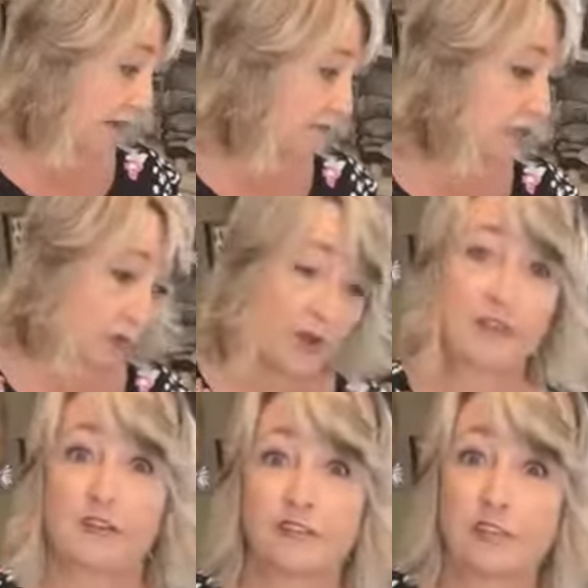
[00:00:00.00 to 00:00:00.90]
I have two
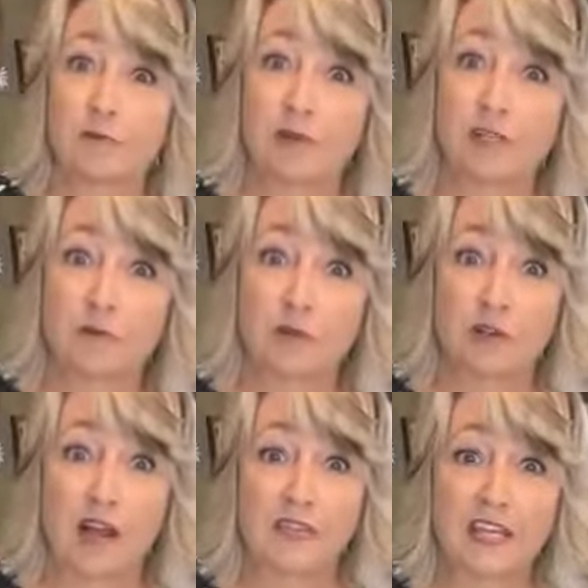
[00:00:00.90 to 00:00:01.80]
others that we're going to
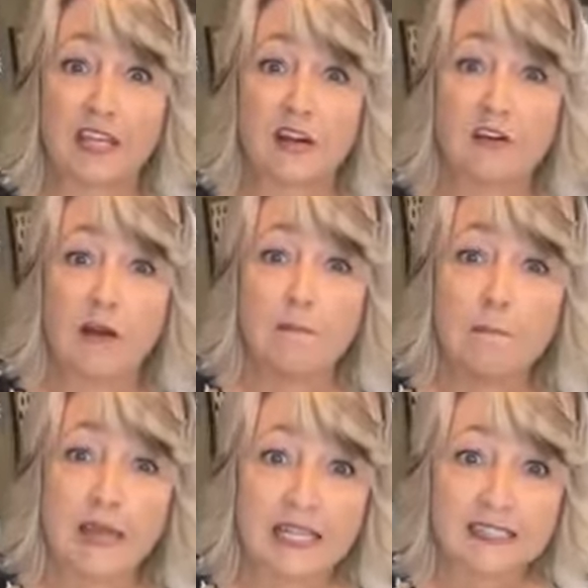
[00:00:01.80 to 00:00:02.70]
work on that are
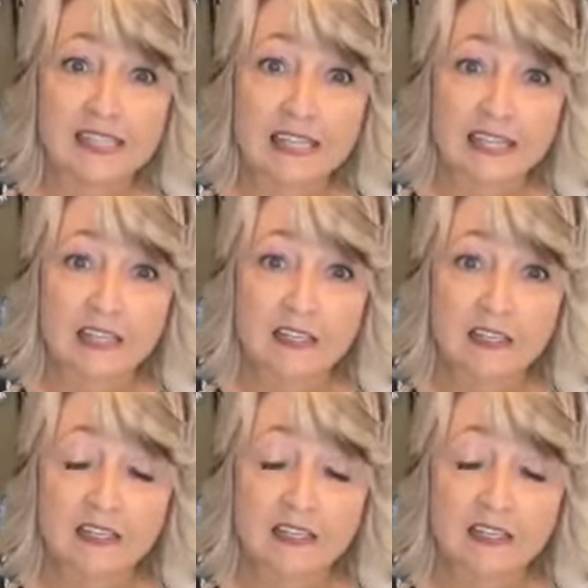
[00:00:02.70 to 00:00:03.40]
amazing.